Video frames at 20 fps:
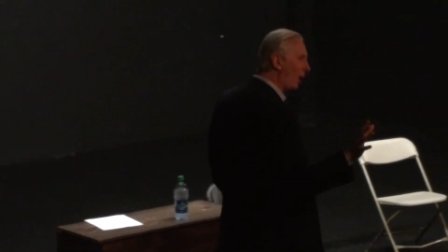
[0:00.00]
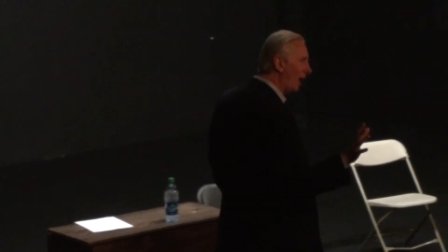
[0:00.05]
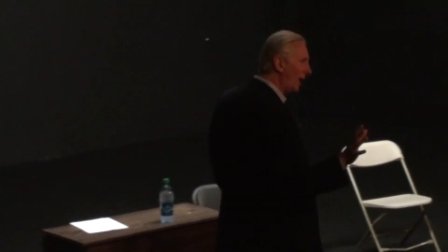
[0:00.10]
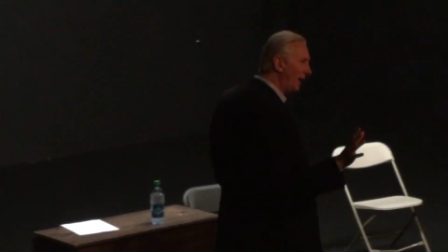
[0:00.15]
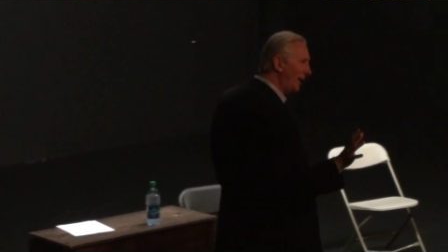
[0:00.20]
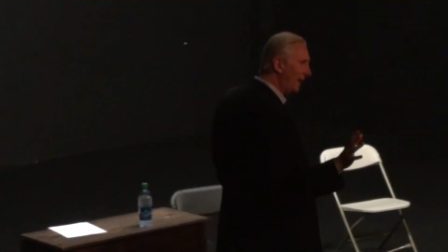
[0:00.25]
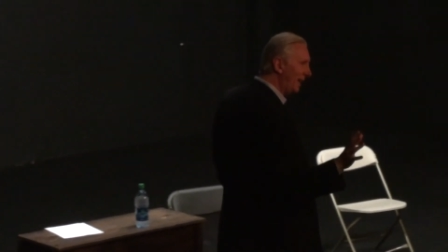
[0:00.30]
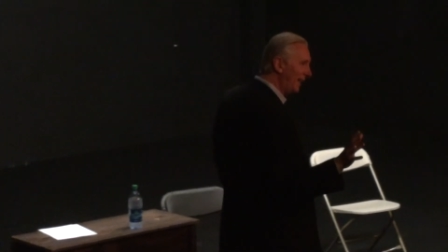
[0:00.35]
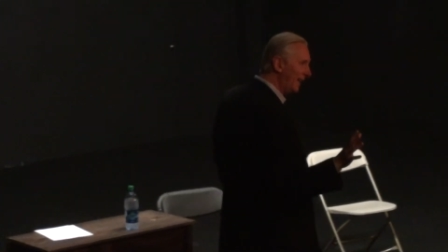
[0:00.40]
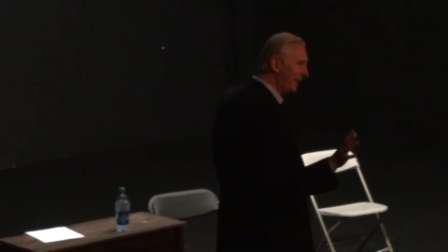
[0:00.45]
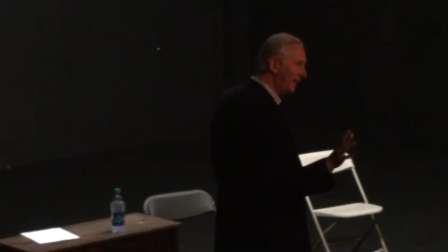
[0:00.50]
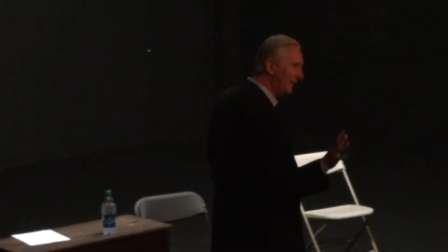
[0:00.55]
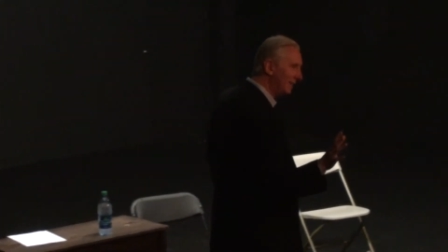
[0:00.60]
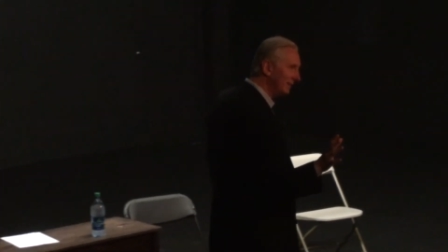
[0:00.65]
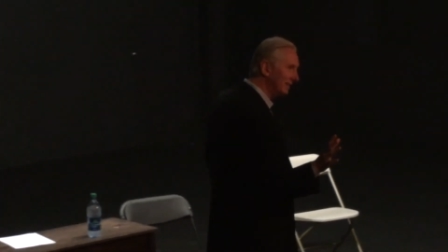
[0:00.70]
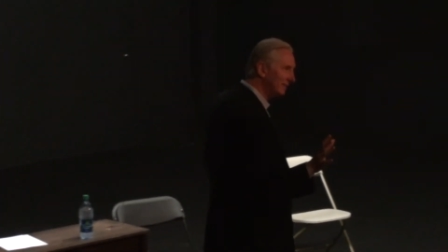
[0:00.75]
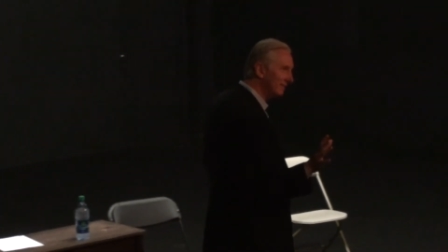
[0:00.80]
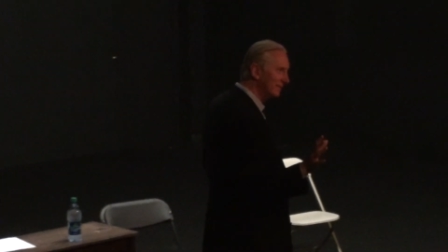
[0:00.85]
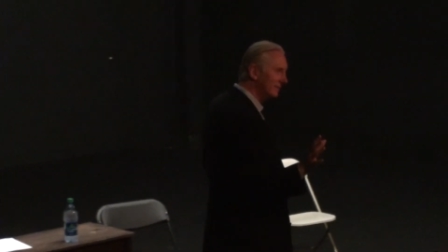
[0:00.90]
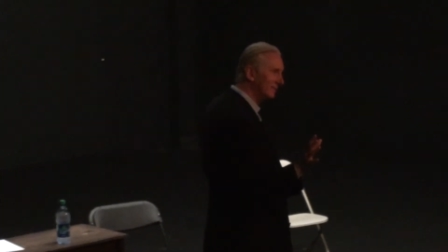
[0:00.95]

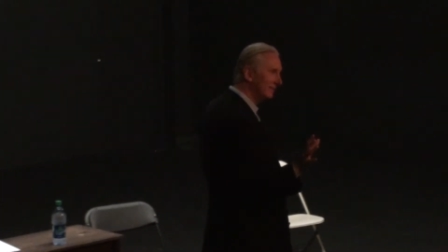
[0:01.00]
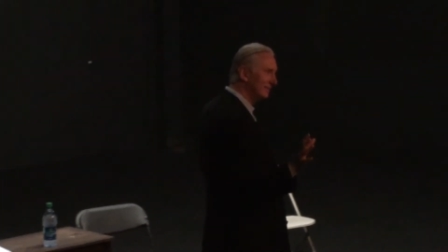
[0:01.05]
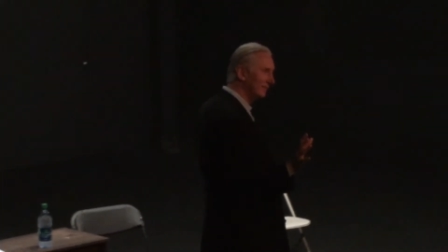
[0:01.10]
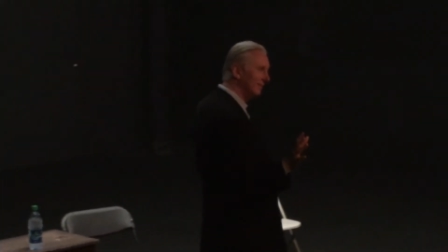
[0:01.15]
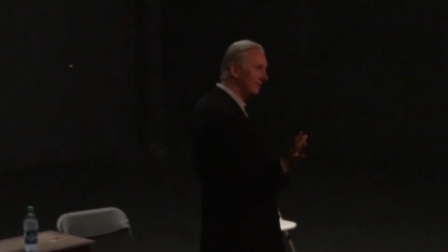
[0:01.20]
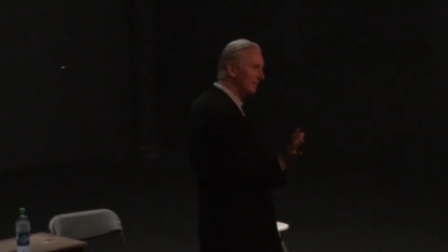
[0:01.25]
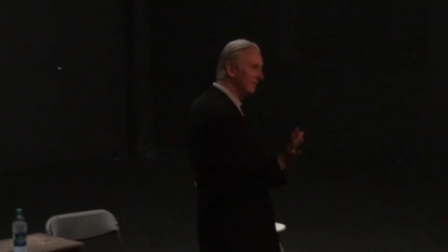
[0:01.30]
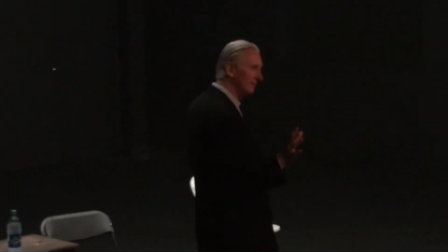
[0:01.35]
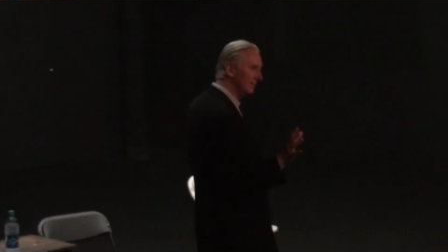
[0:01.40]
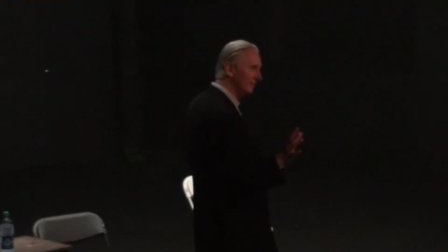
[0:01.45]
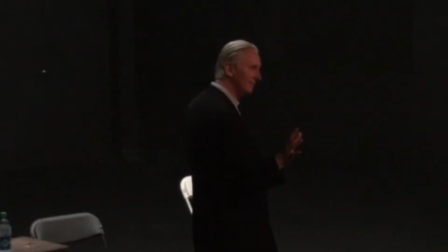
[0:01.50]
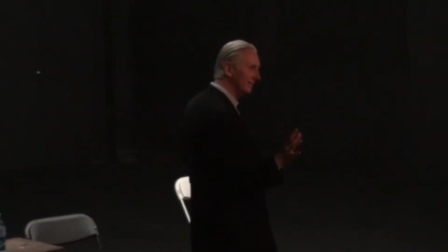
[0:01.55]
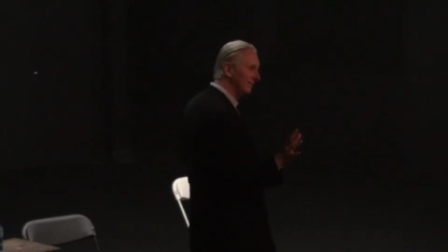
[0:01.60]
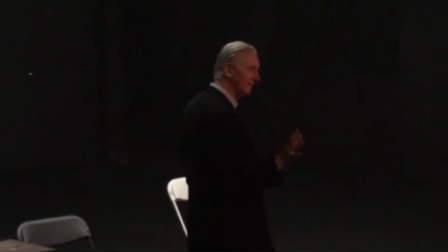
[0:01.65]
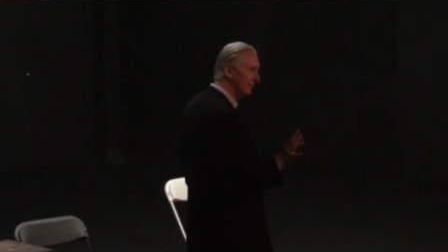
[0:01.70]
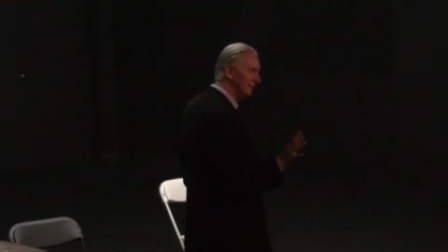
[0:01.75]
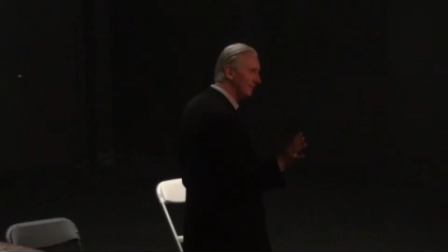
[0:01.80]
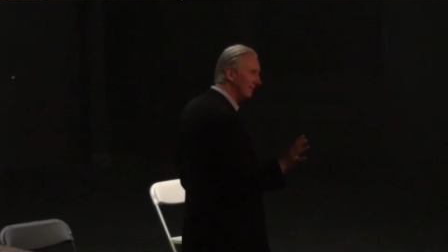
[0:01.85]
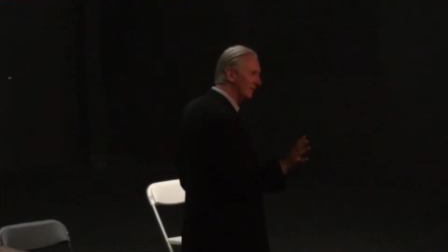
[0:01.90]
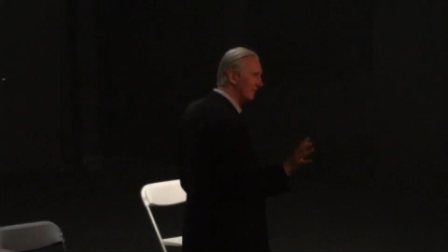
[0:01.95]
writing.
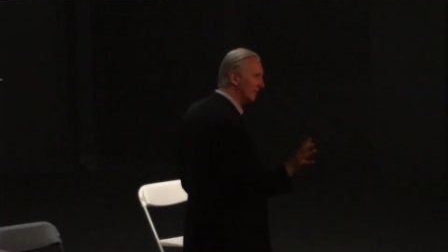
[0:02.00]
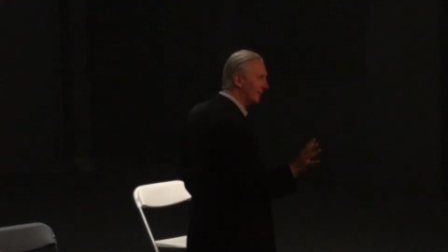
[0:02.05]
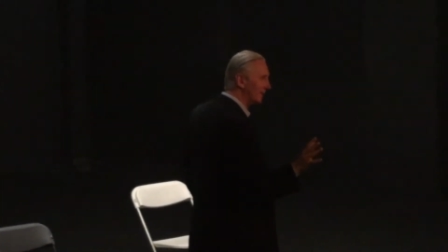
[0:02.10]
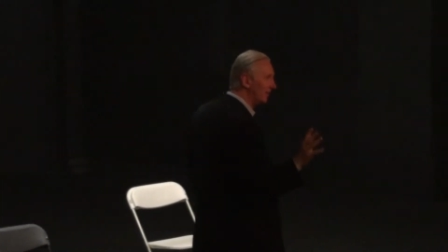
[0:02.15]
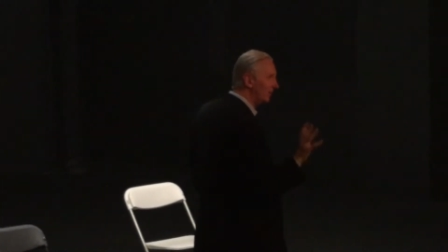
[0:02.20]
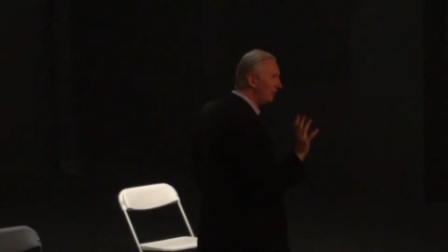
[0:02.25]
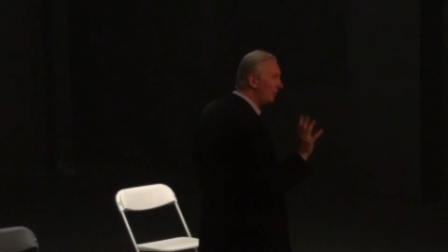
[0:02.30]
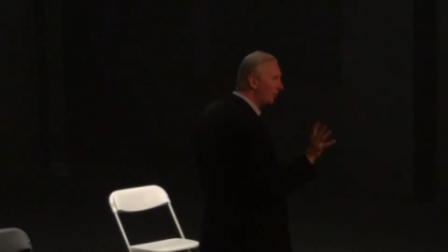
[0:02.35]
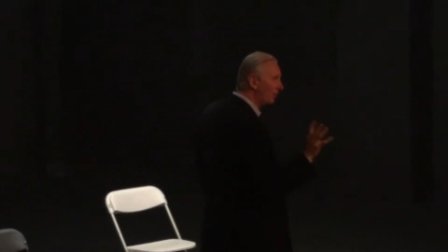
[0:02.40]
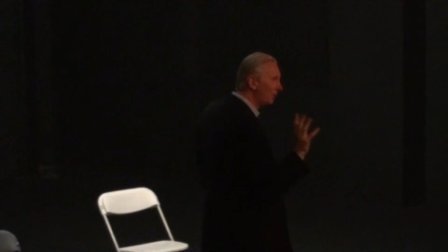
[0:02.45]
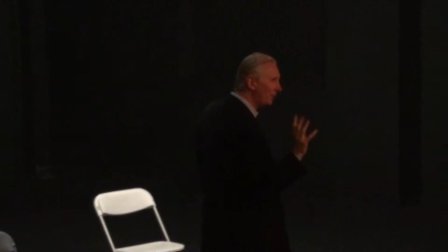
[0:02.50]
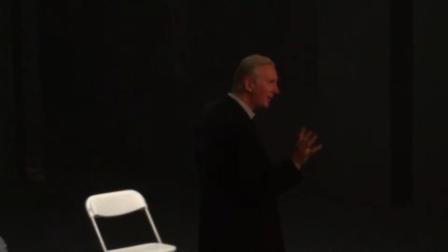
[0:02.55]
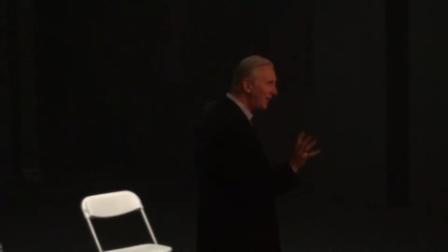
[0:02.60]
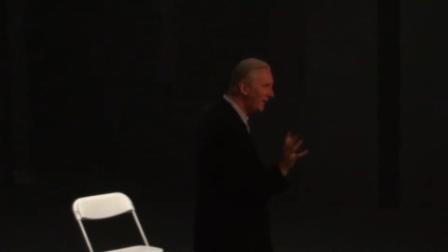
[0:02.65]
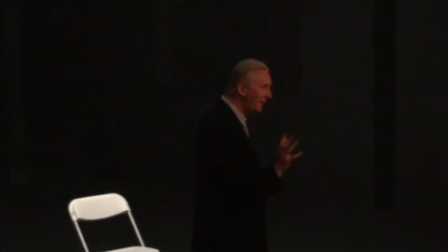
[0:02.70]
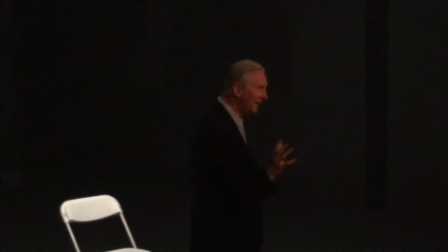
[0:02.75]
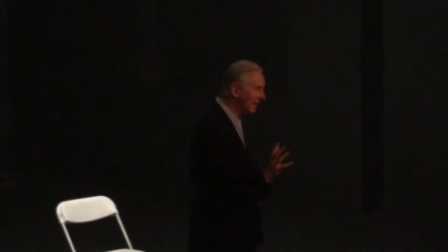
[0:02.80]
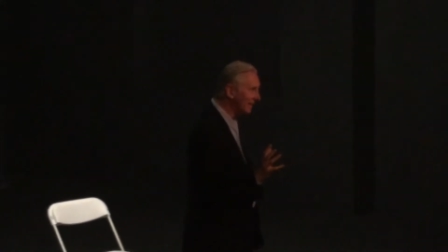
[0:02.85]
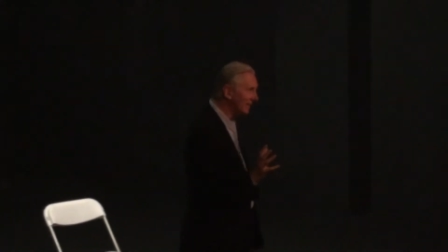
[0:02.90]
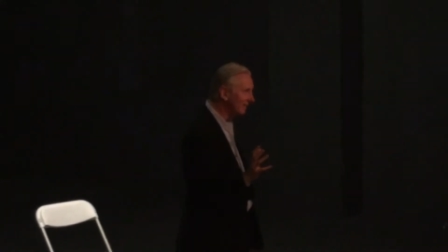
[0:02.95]
You
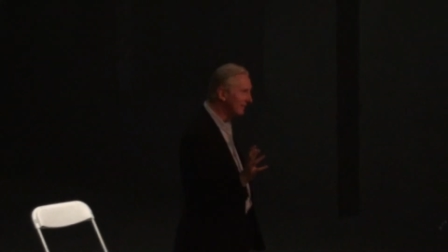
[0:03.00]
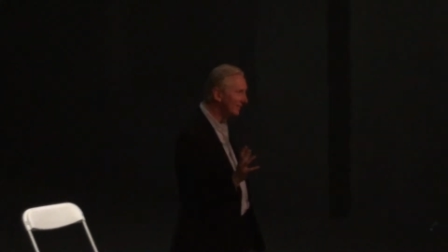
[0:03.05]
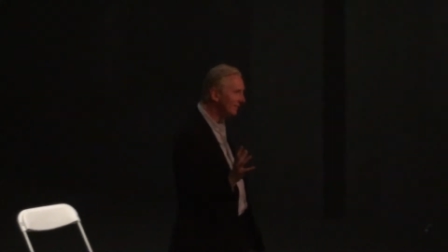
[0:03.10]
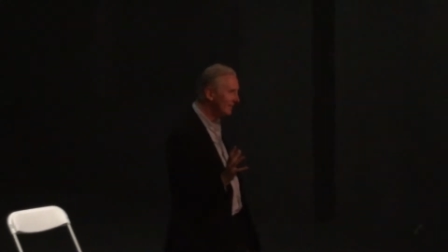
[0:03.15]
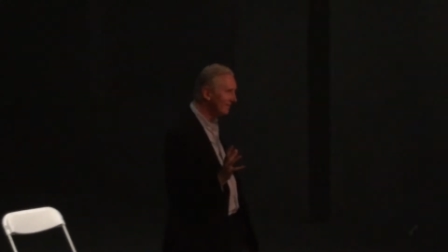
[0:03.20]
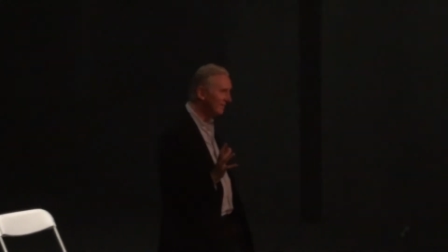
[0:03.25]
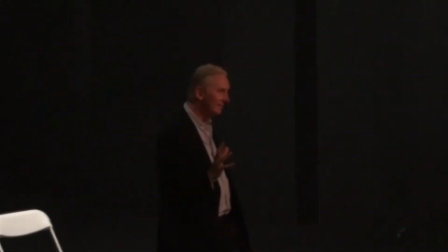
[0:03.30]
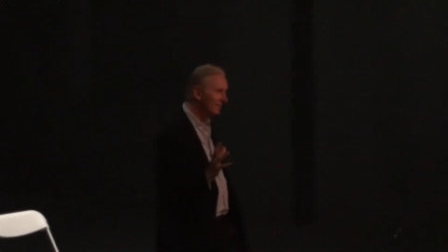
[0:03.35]
don't need it.